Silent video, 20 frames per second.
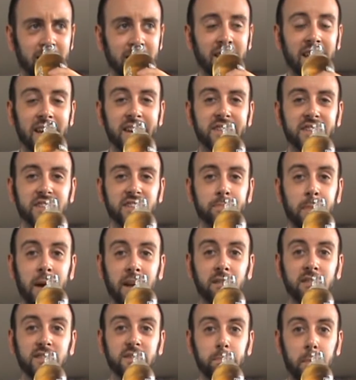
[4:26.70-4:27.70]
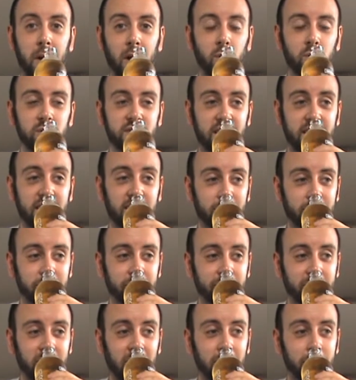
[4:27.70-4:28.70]
it smells mouldy.
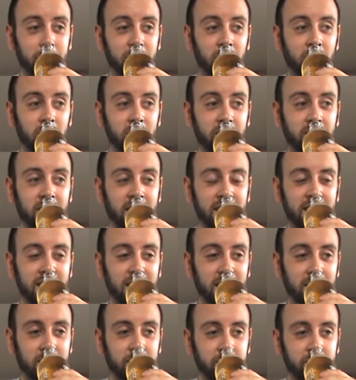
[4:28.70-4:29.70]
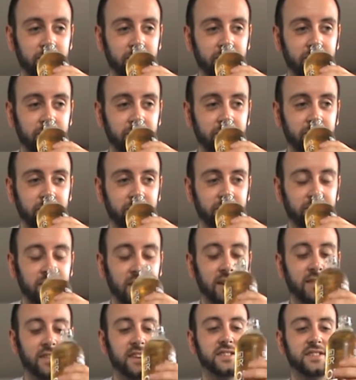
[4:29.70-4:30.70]
I'm not even kidding.
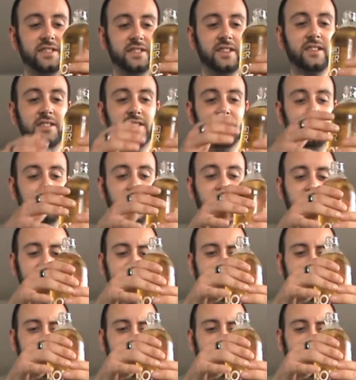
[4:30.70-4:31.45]
This does, it's